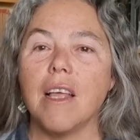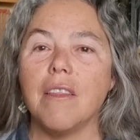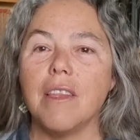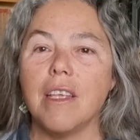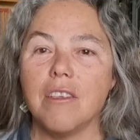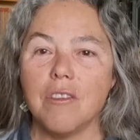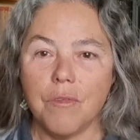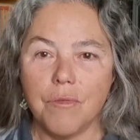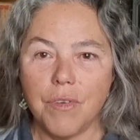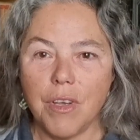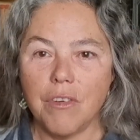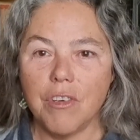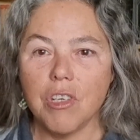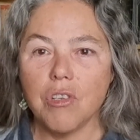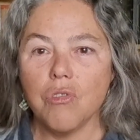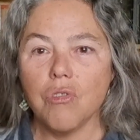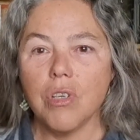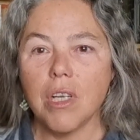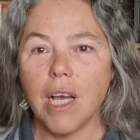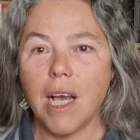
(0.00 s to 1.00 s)
and there's a
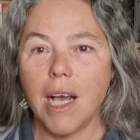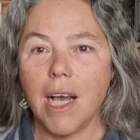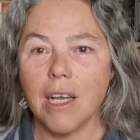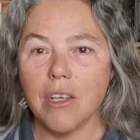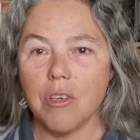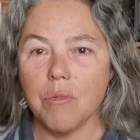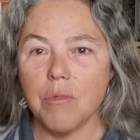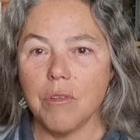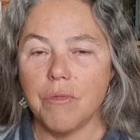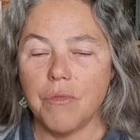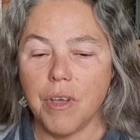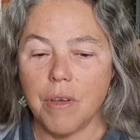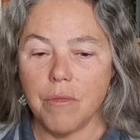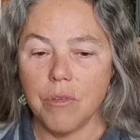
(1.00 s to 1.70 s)
very good argument for